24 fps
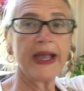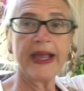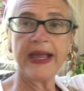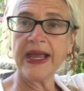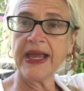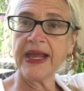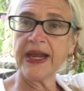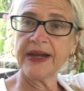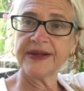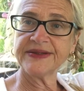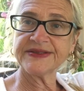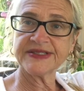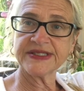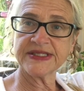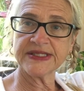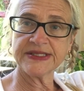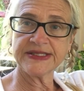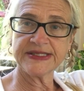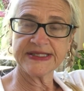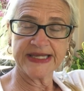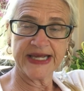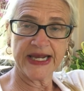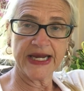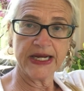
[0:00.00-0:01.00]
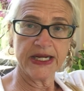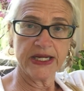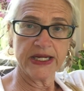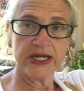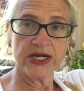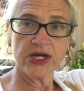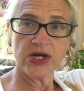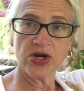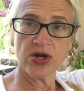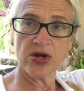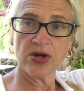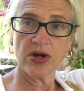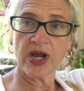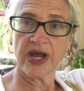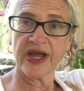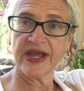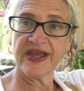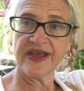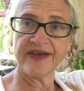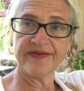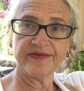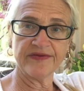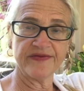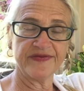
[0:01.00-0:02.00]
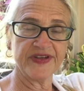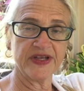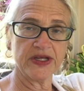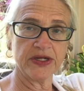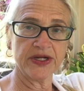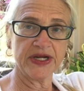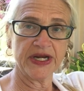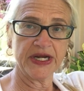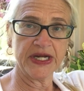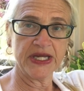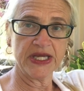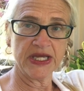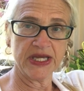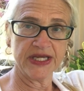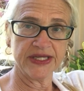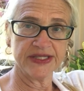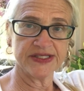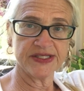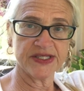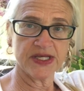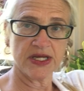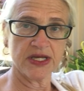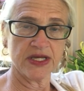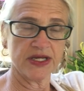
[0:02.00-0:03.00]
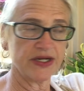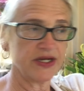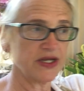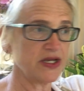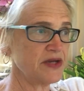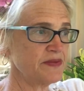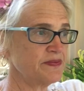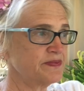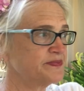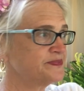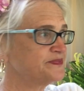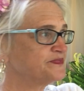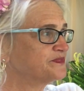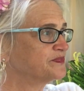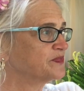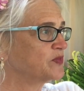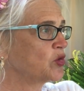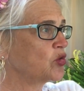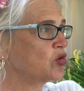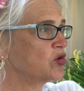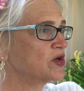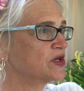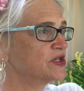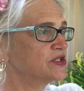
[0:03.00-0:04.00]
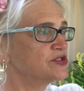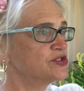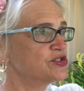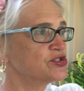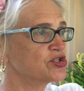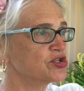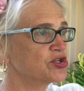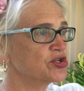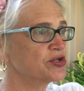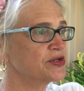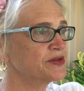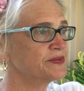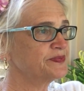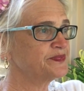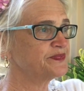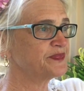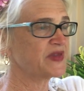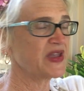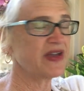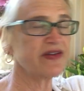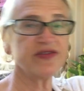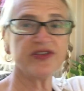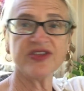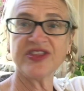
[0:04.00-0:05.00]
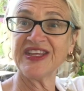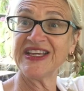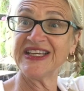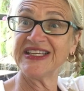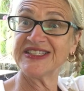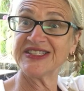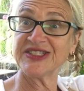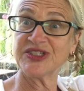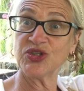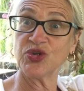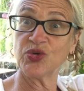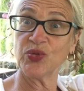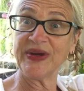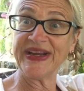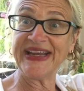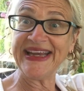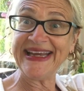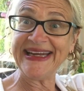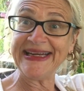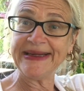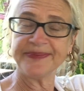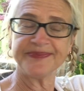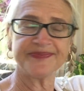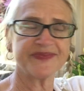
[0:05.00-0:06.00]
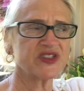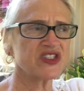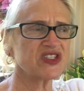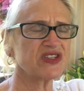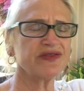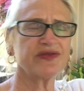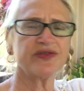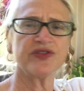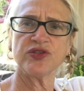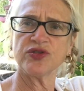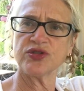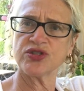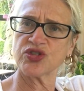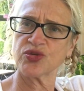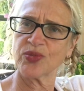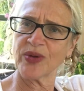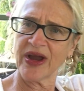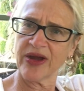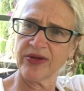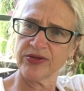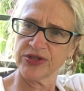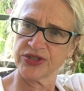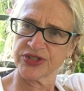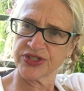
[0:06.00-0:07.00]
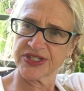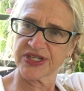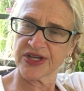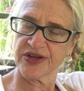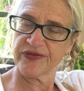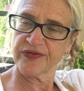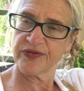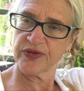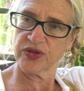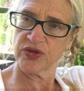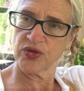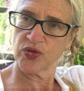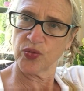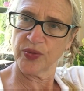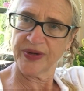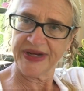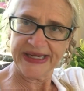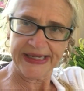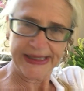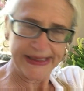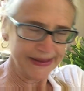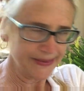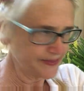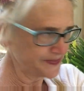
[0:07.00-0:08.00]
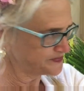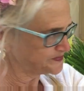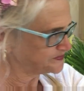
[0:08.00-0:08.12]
And since getting here, I haven't felt any anxiety or concern. Everything is green. See, if you surround yourself with green,